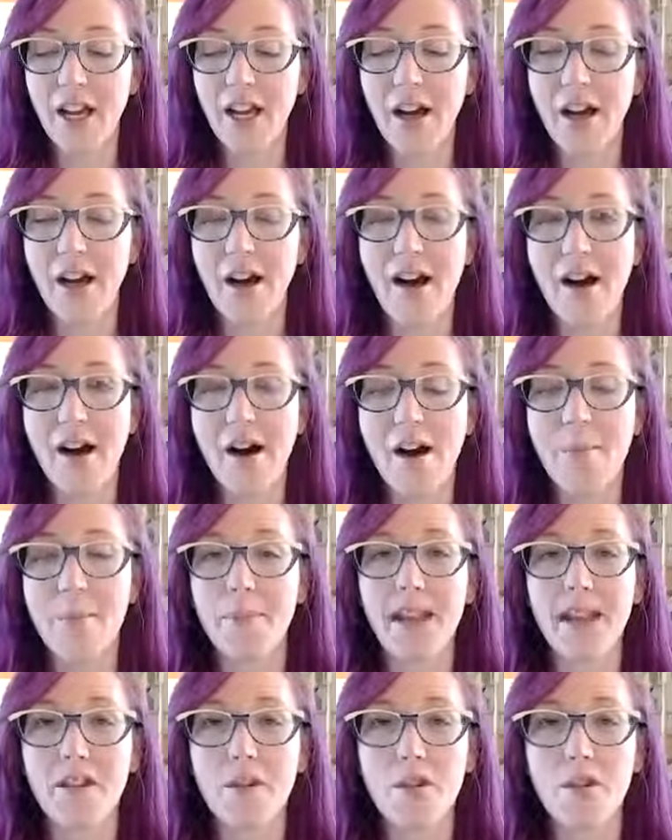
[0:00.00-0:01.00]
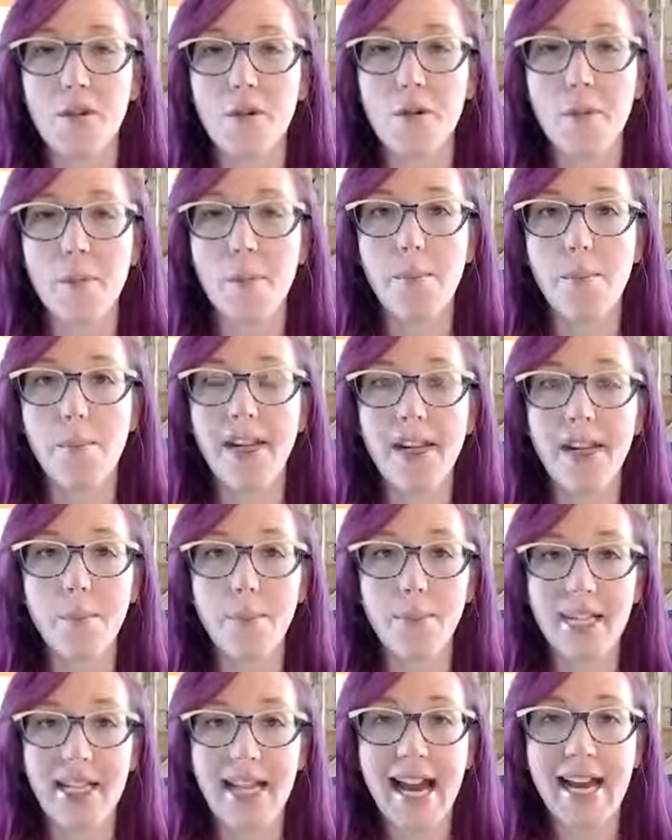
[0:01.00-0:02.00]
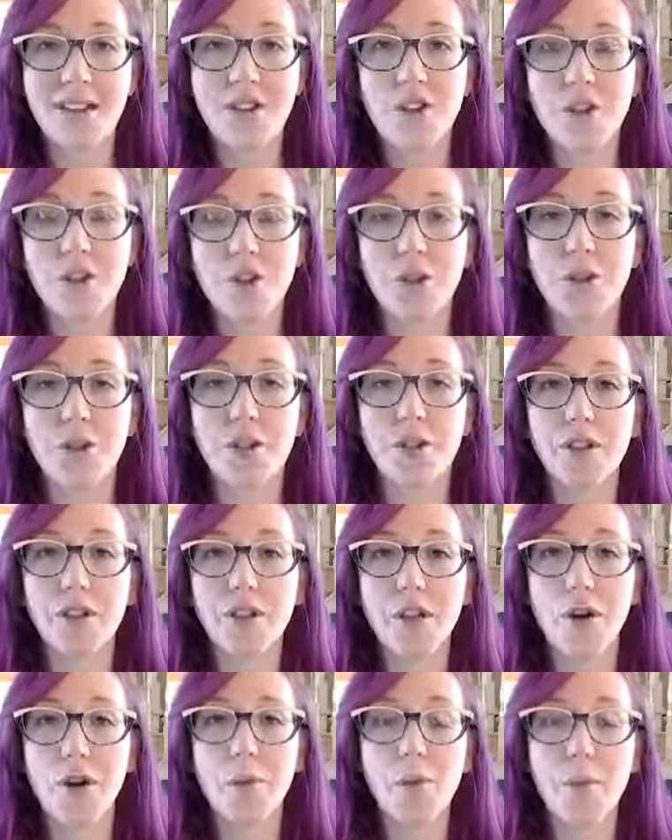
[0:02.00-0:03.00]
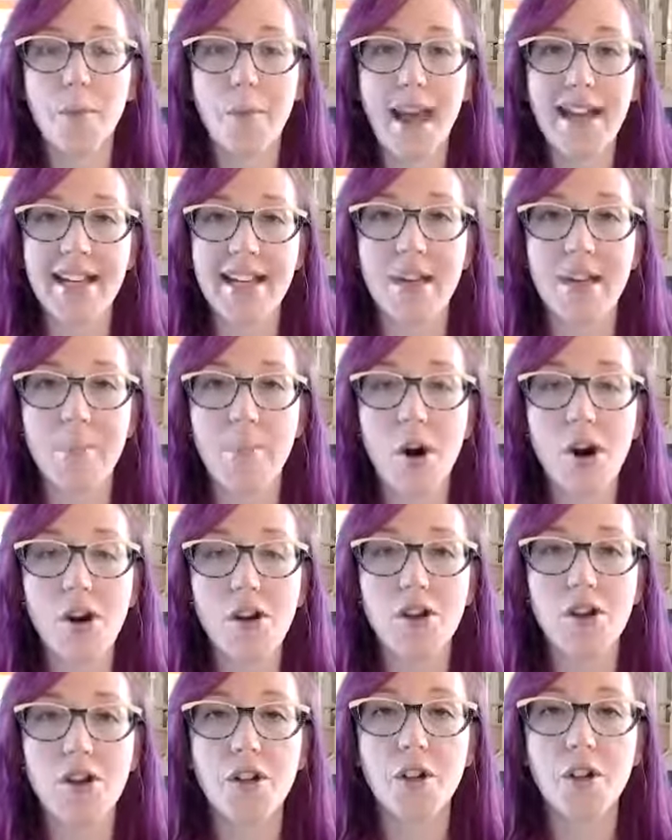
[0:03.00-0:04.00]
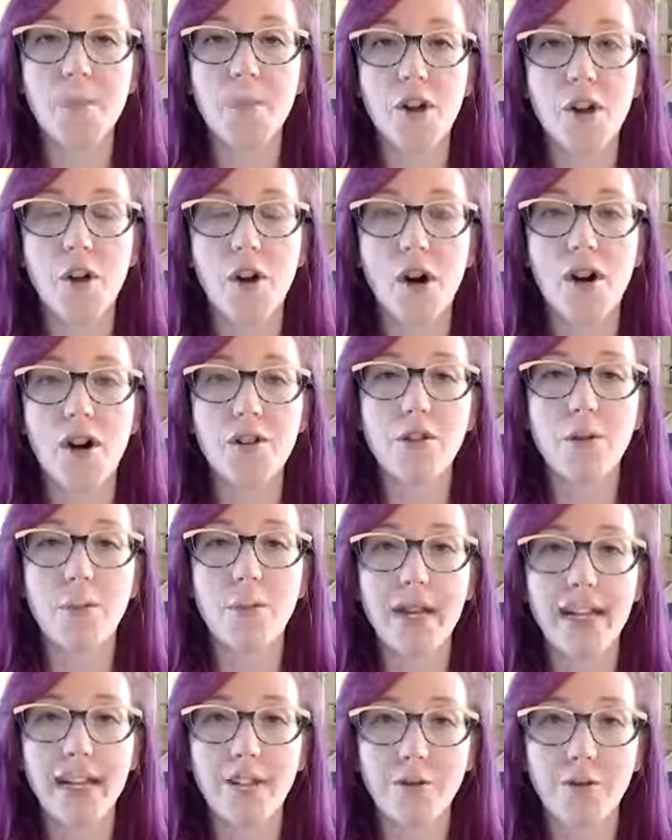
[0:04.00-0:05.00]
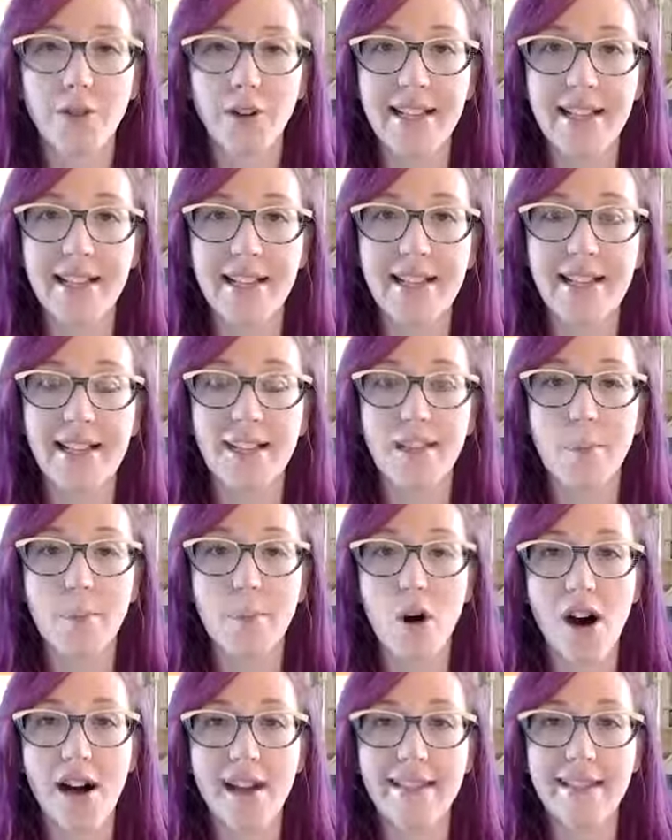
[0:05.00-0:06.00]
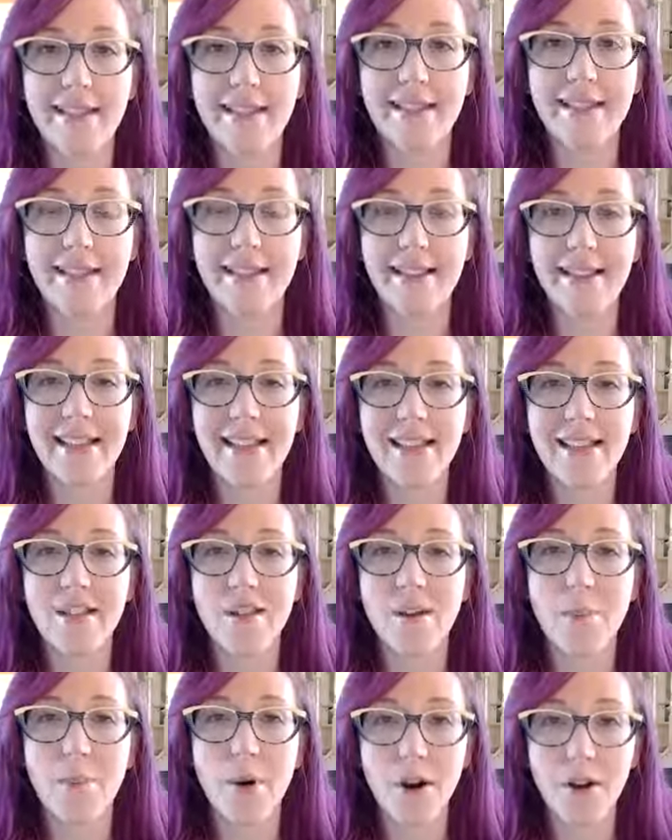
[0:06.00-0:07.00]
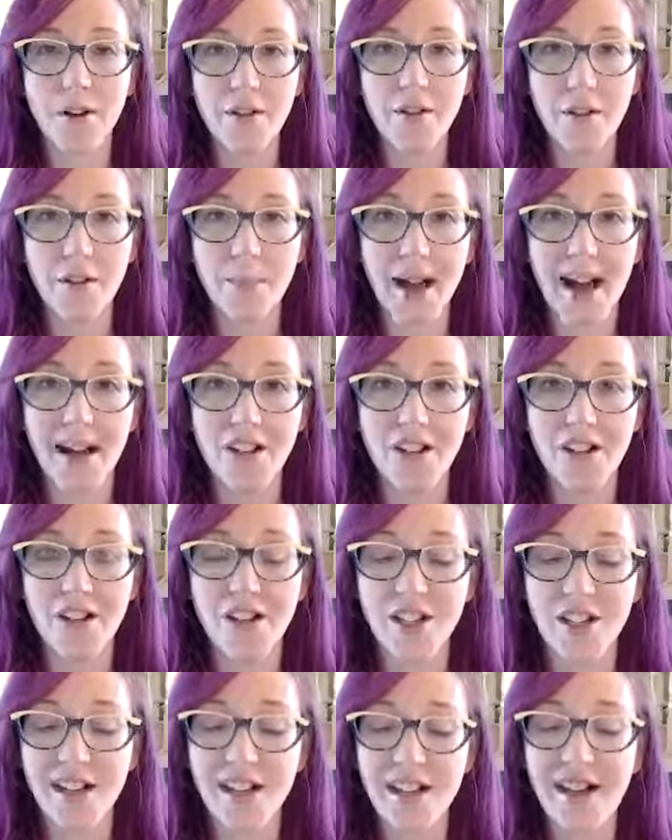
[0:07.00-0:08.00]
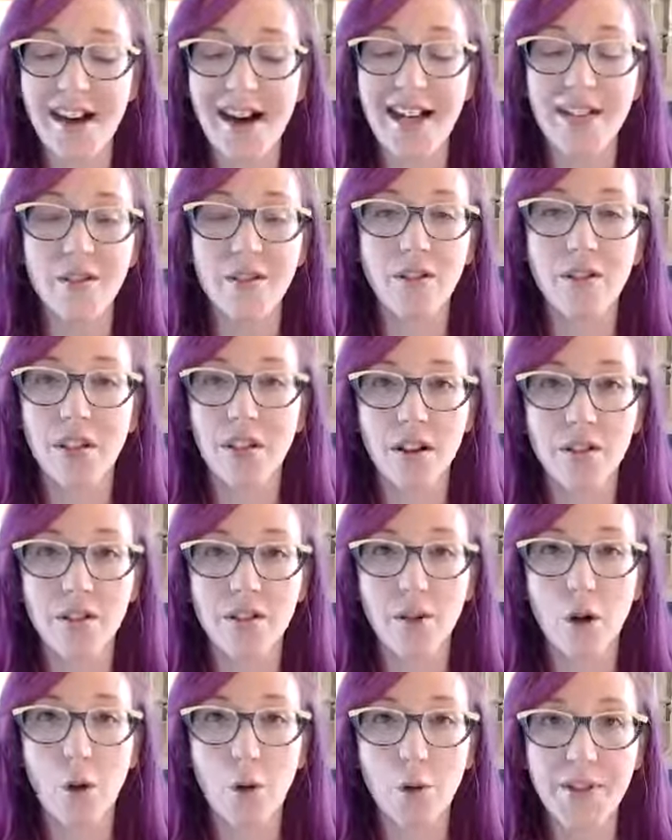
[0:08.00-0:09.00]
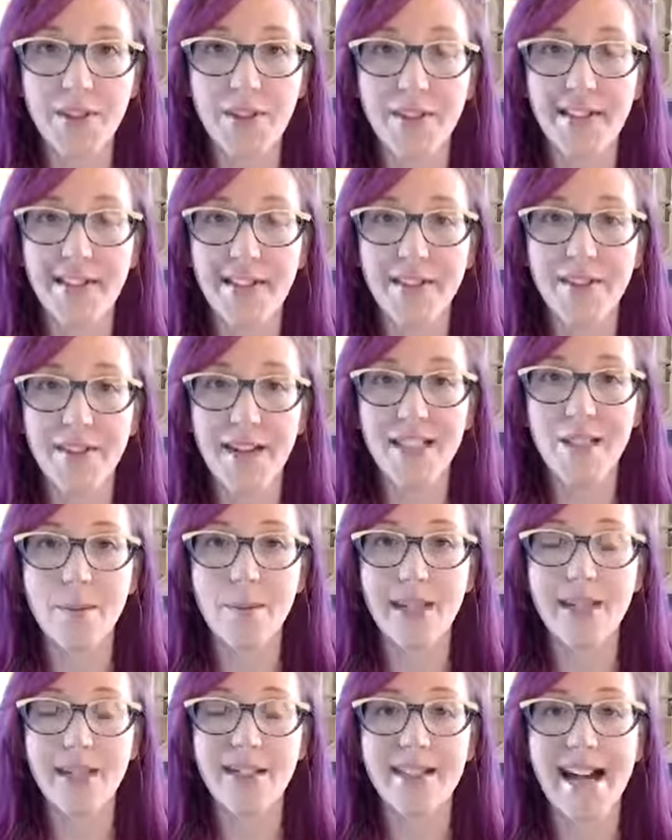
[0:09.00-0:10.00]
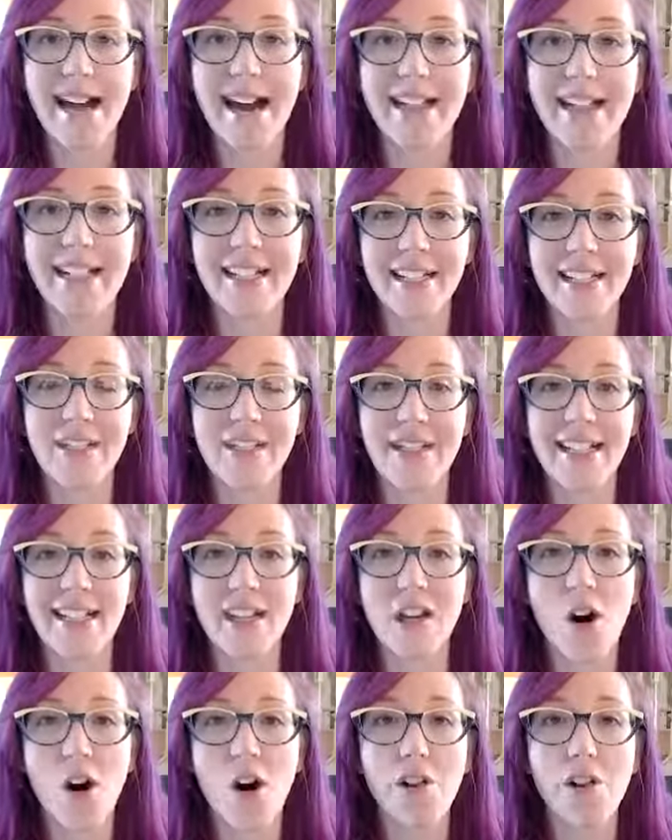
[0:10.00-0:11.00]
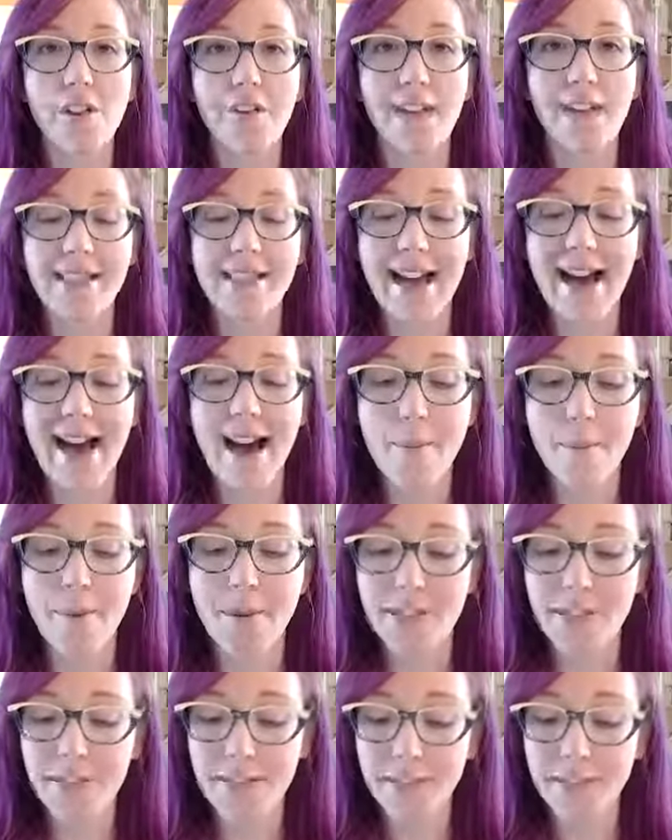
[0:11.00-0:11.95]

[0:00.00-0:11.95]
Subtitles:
that you're meeting potential, romantic partners, but you're also making friends in the process. And that's all part of the magic. I love hosting these events because I get to see all of this happen.